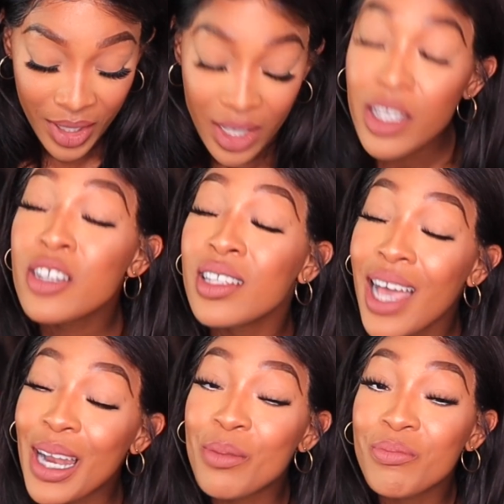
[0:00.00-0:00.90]
There's a
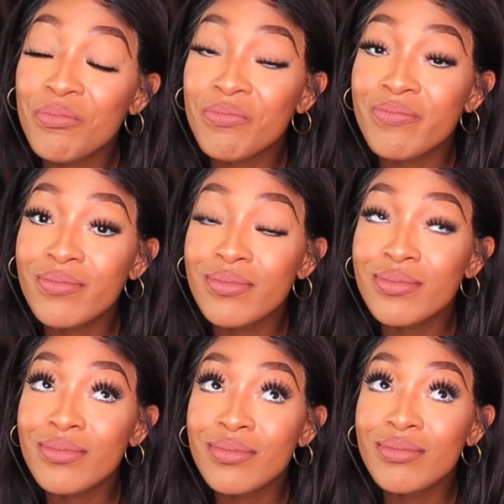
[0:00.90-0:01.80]
lot of
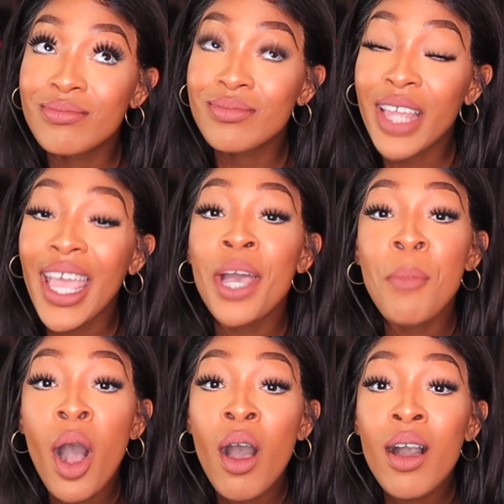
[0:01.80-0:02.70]

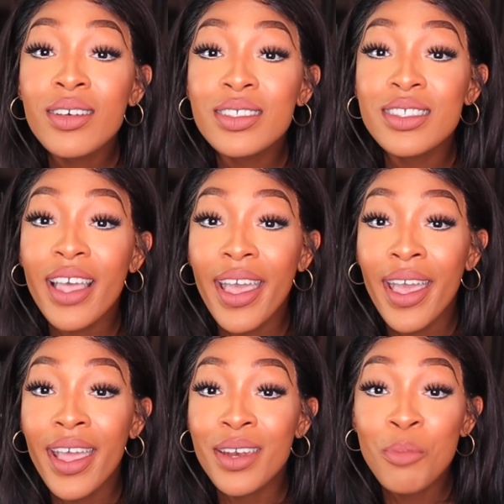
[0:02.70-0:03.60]
ham hocks
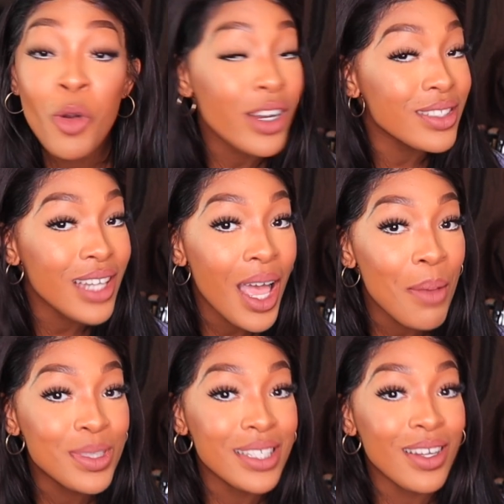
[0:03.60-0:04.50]
and pork
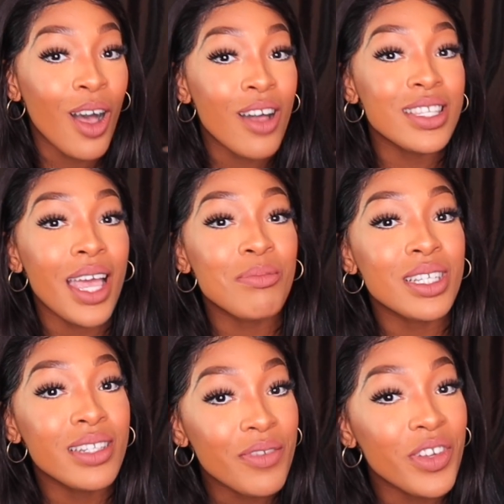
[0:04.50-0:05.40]
chops and all types
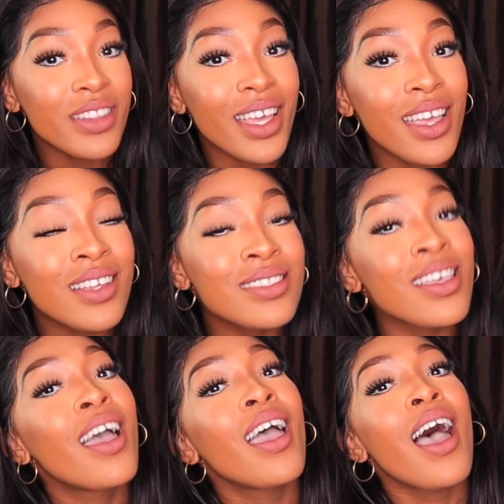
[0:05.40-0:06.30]
of different things.
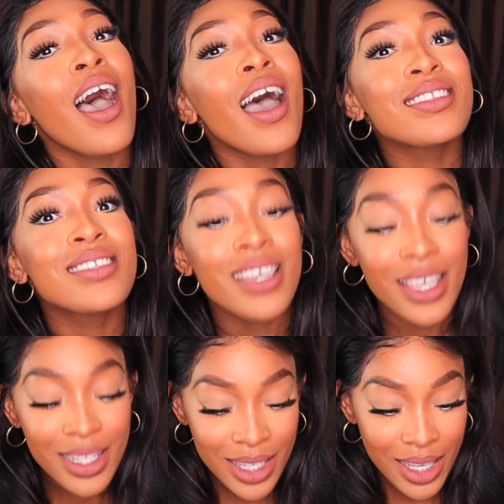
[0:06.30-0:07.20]

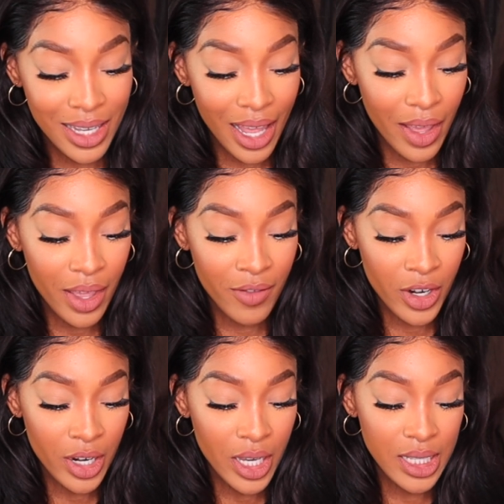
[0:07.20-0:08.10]
He did,
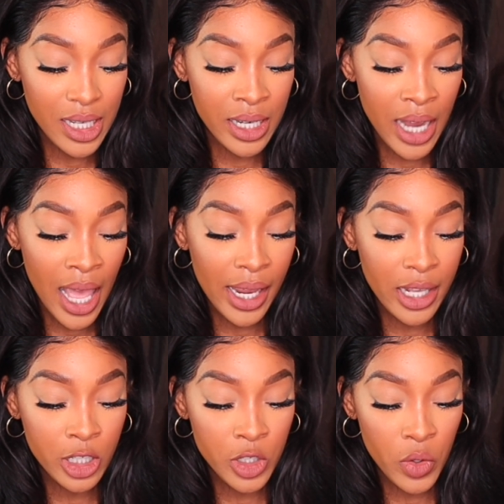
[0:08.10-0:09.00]
however, he did not
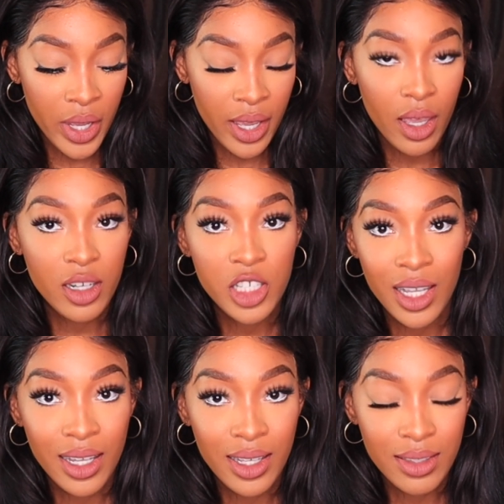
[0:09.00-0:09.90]
enjoy
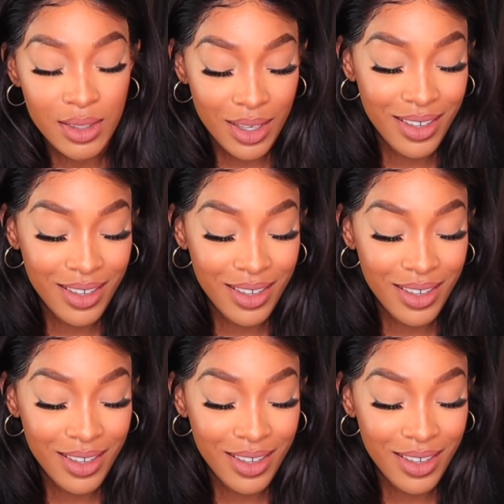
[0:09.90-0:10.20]
chitlins.